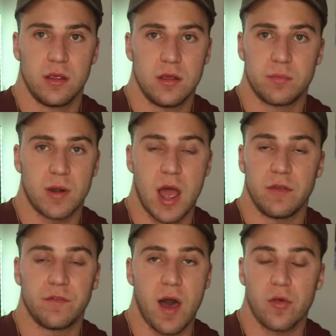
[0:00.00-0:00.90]
You could
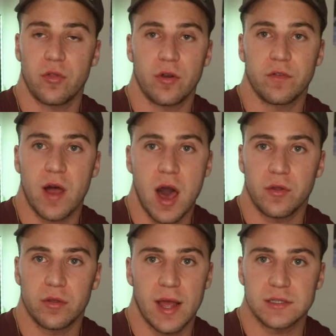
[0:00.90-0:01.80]
probably father their
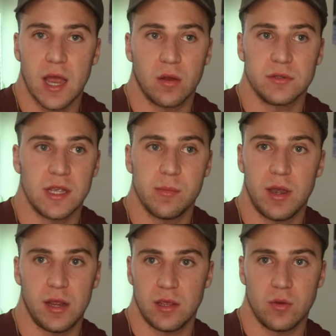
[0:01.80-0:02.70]
father. That's how
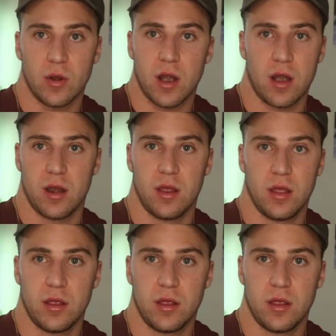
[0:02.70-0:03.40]
intimidating you are.